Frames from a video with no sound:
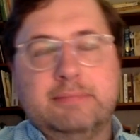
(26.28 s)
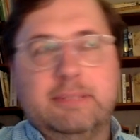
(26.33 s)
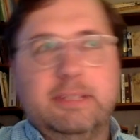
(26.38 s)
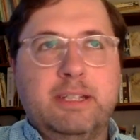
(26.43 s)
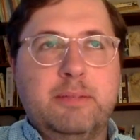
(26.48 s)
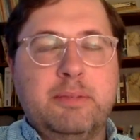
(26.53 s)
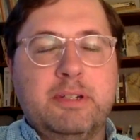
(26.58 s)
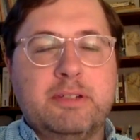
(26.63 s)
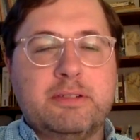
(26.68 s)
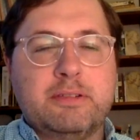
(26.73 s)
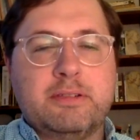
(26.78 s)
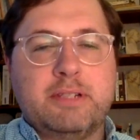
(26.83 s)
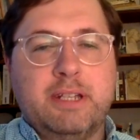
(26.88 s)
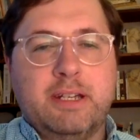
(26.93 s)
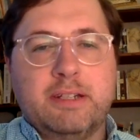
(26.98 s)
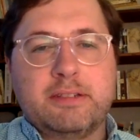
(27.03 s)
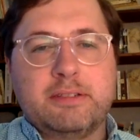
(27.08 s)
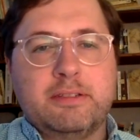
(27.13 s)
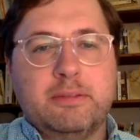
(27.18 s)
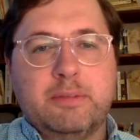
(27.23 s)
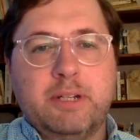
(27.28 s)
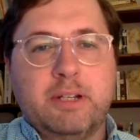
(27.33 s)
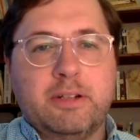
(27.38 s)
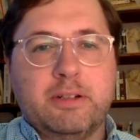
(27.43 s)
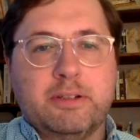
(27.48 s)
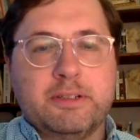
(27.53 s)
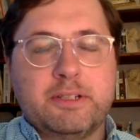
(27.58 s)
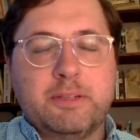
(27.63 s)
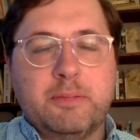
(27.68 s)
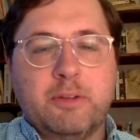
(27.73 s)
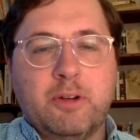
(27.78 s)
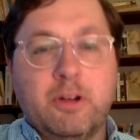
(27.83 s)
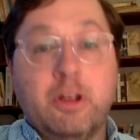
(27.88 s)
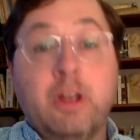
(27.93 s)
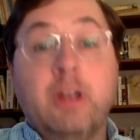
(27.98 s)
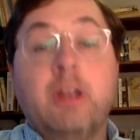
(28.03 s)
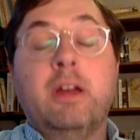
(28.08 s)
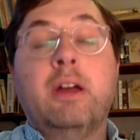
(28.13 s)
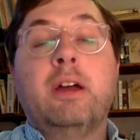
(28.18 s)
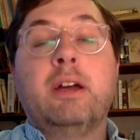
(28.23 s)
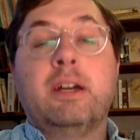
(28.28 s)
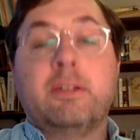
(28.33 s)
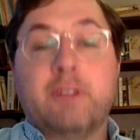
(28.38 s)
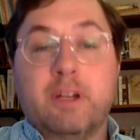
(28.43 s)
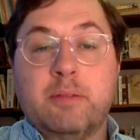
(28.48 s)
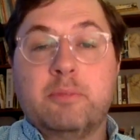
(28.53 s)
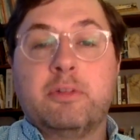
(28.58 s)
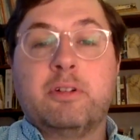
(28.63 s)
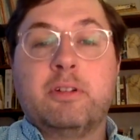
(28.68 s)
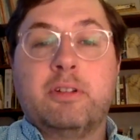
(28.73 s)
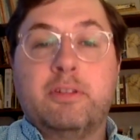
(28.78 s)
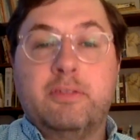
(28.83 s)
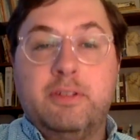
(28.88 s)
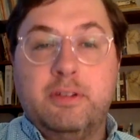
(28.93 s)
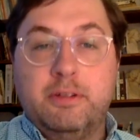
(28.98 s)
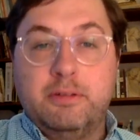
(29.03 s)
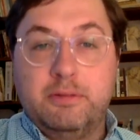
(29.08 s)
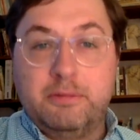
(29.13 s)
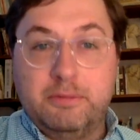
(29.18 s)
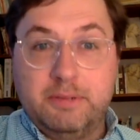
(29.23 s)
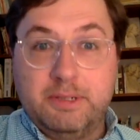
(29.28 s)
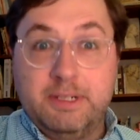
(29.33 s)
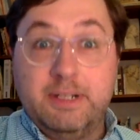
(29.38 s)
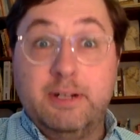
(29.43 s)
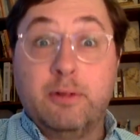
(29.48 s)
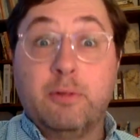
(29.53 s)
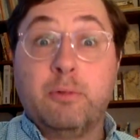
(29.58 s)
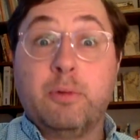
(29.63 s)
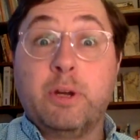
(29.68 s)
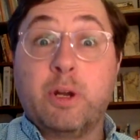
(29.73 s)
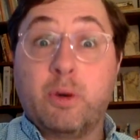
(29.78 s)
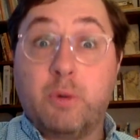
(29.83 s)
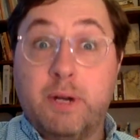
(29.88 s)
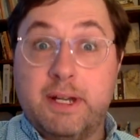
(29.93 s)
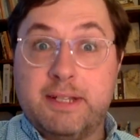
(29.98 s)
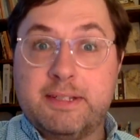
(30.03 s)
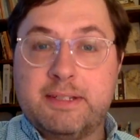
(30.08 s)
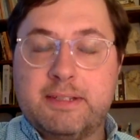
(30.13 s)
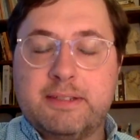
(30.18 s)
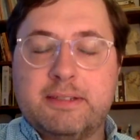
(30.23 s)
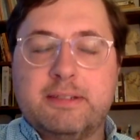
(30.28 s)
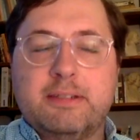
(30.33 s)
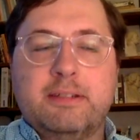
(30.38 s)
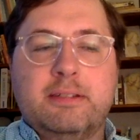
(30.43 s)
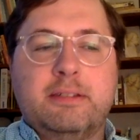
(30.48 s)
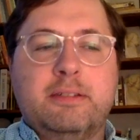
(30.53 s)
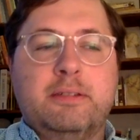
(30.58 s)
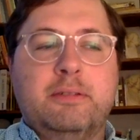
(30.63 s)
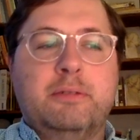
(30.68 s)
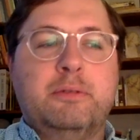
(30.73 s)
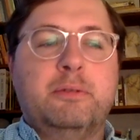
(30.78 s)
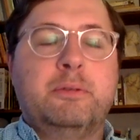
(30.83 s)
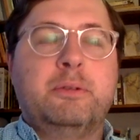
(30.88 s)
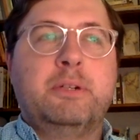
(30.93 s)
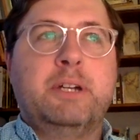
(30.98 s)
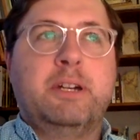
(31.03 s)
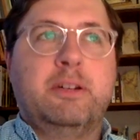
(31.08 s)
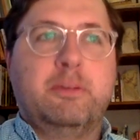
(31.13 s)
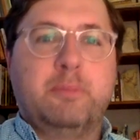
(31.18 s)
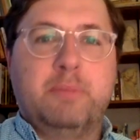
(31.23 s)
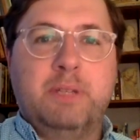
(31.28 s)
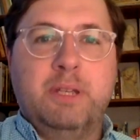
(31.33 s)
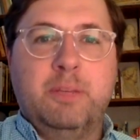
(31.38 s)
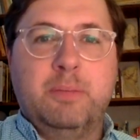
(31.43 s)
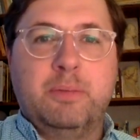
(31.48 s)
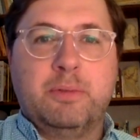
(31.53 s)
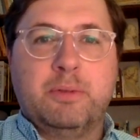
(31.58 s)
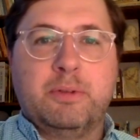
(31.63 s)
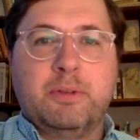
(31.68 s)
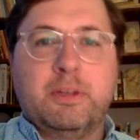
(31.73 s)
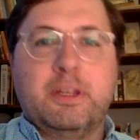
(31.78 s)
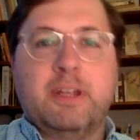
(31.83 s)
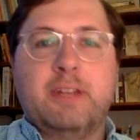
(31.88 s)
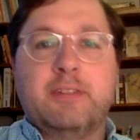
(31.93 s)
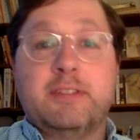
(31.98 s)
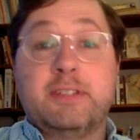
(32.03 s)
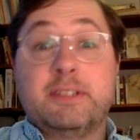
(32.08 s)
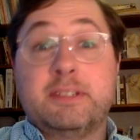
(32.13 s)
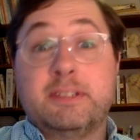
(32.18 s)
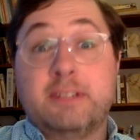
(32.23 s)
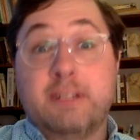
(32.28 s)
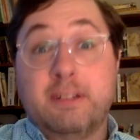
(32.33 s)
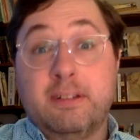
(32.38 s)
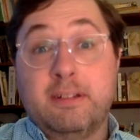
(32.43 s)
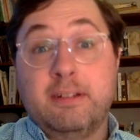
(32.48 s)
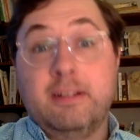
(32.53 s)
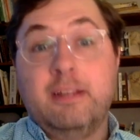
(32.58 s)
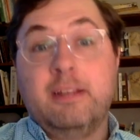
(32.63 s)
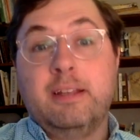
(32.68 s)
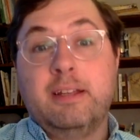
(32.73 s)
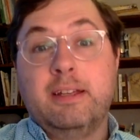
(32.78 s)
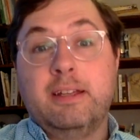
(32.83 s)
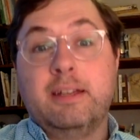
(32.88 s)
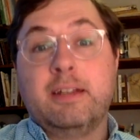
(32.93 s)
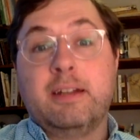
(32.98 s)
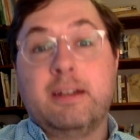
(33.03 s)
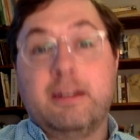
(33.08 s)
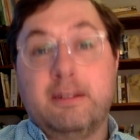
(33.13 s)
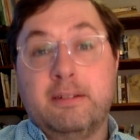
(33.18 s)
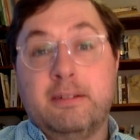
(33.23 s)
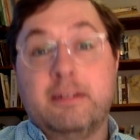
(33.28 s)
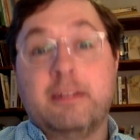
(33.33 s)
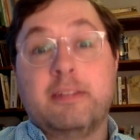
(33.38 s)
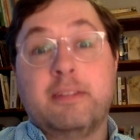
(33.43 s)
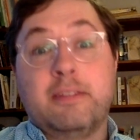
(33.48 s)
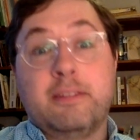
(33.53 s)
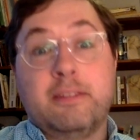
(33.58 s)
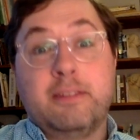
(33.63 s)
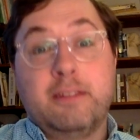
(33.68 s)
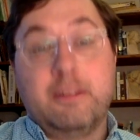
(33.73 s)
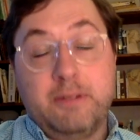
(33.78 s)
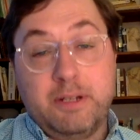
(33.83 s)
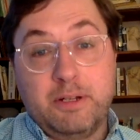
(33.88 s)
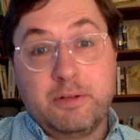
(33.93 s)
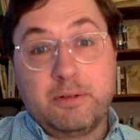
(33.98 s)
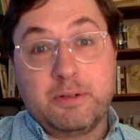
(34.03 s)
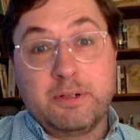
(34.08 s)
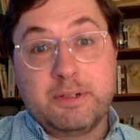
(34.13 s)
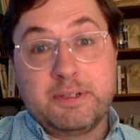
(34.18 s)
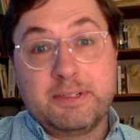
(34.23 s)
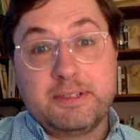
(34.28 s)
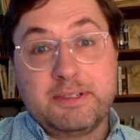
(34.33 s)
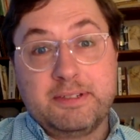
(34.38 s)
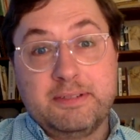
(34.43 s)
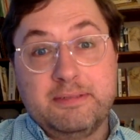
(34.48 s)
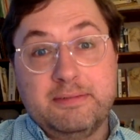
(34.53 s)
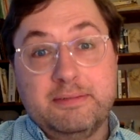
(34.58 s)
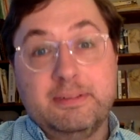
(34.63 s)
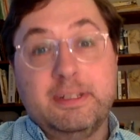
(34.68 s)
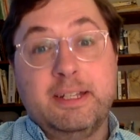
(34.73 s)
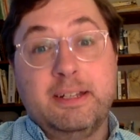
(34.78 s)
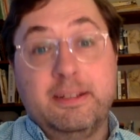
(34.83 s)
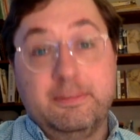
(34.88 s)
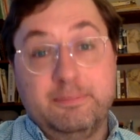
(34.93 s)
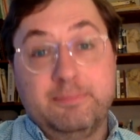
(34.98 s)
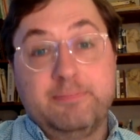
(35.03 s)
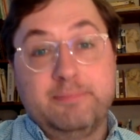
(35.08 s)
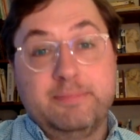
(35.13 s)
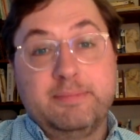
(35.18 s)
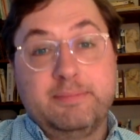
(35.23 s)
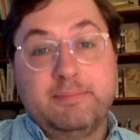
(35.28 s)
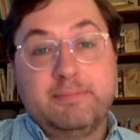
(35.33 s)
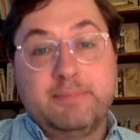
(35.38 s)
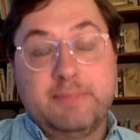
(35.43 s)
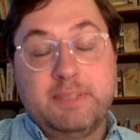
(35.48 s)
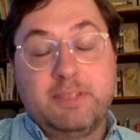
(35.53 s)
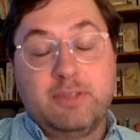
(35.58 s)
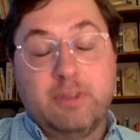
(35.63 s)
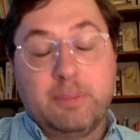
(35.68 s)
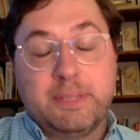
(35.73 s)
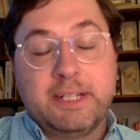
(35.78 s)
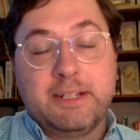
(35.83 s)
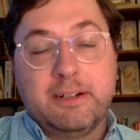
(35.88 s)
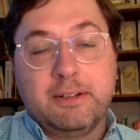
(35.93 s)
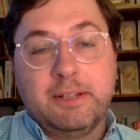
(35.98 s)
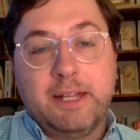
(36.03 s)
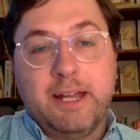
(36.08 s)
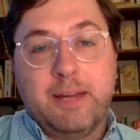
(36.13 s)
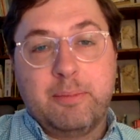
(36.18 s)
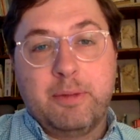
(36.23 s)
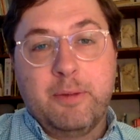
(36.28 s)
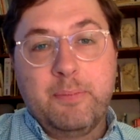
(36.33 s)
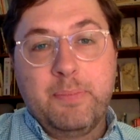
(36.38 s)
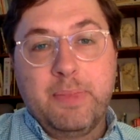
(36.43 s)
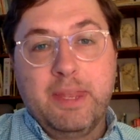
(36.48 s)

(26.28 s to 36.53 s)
emails or texts, nobody calls anymore. I've gotten more than a few requests to help people that have suddenly gotten a theory course jumped in their lap